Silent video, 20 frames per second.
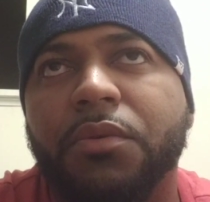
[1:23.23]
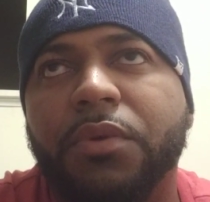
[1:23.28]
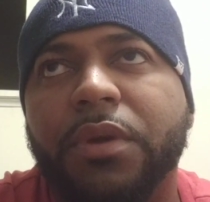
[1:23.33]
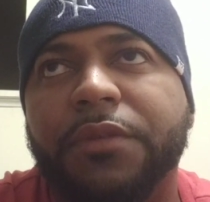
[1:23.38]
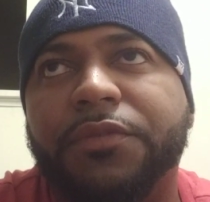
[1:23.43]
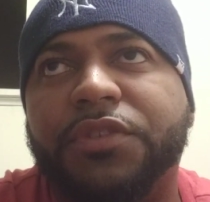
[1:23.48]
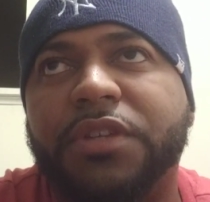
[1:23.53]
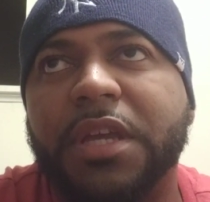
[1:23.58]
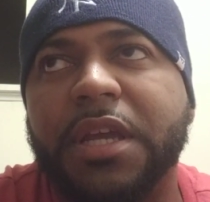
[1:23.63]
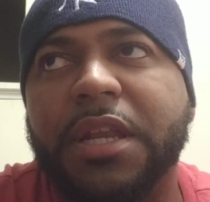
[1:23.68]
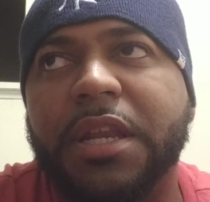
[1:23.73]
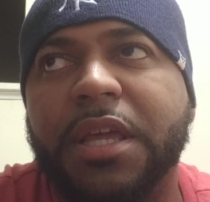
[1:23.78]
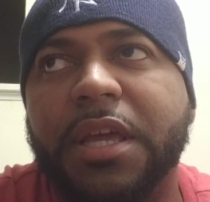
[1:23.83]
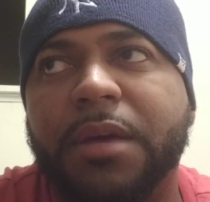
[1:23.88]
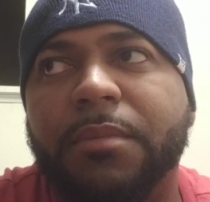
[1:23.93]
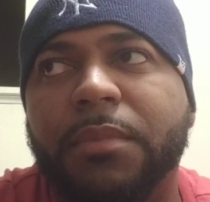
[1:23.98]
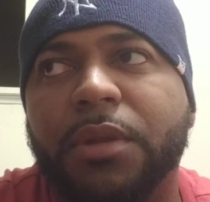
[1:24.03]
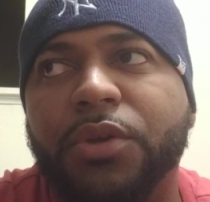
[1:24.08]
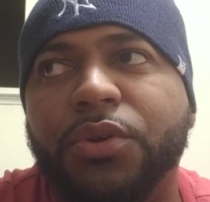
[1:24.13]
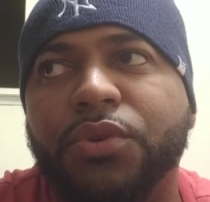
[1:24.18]
We've seen
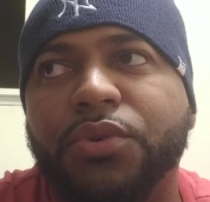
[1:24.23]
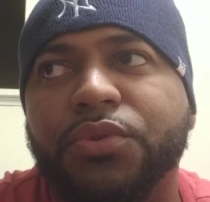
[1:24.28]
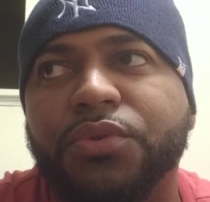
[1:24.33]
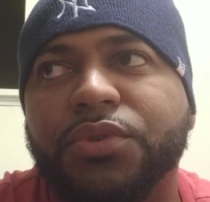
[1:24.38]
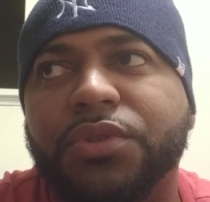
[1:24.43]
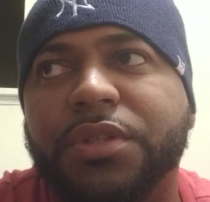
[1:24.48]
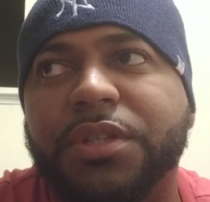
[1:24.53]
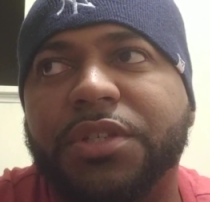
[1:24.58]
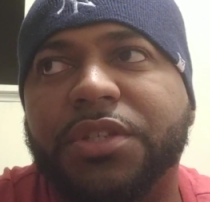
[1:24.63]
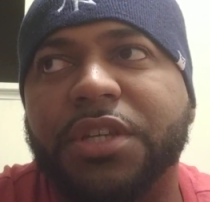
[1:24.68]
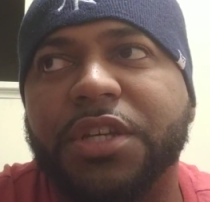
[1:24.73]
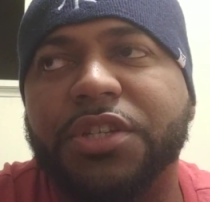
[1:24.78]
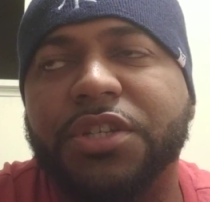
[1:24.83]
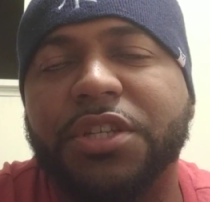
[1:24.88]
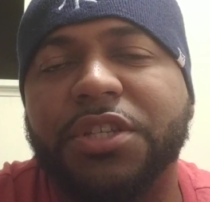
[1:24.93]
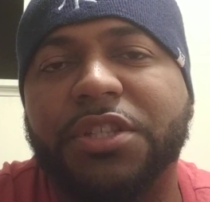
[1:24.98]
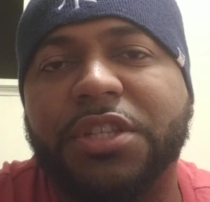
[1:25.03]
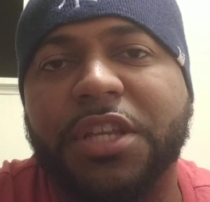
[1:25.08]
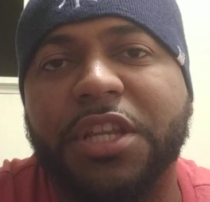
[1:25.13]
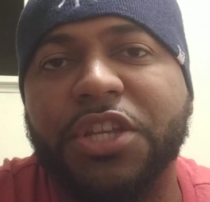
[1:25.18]
him lose
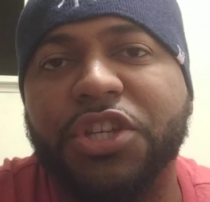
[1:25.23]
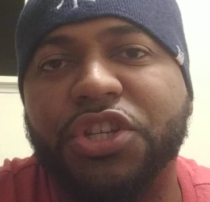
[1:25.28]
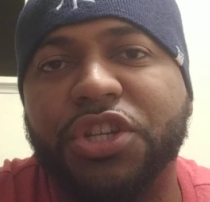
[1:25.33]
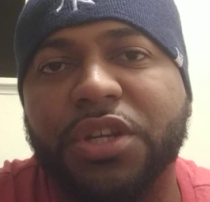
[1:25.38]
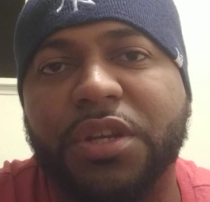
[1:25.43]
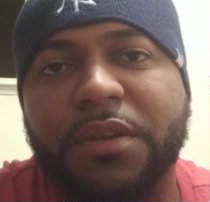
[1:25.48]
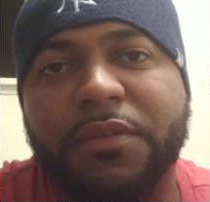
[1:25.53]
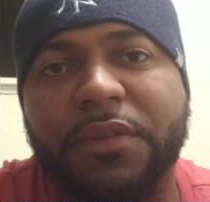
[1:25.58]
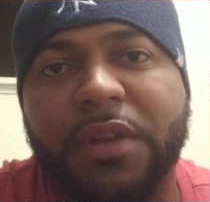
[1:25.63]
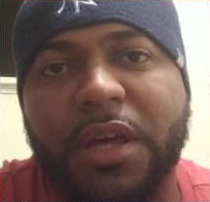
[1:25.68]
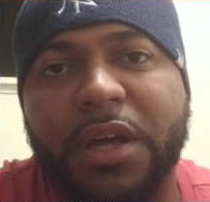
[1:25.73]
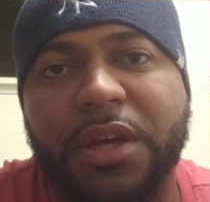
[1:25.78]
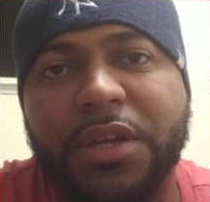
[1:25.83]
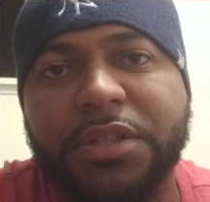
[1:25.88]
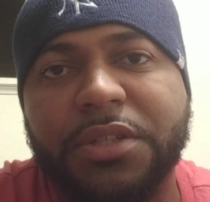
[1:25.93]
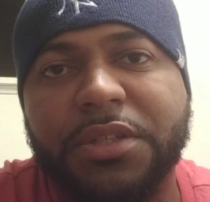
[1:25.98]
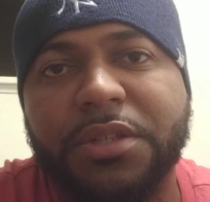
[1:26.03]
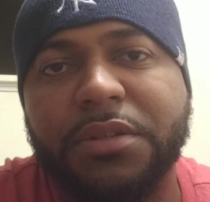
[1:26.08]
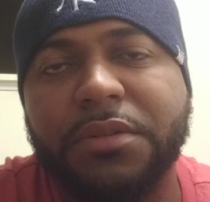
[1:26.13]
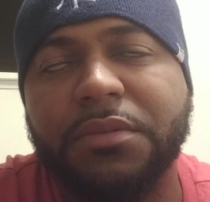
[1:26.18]
decisions that he shouldn't have
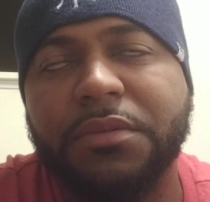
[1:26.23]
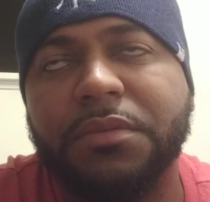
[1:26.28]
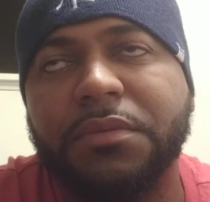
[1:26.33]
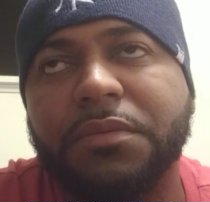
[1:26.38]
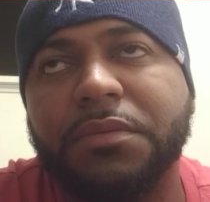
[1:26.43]
lost.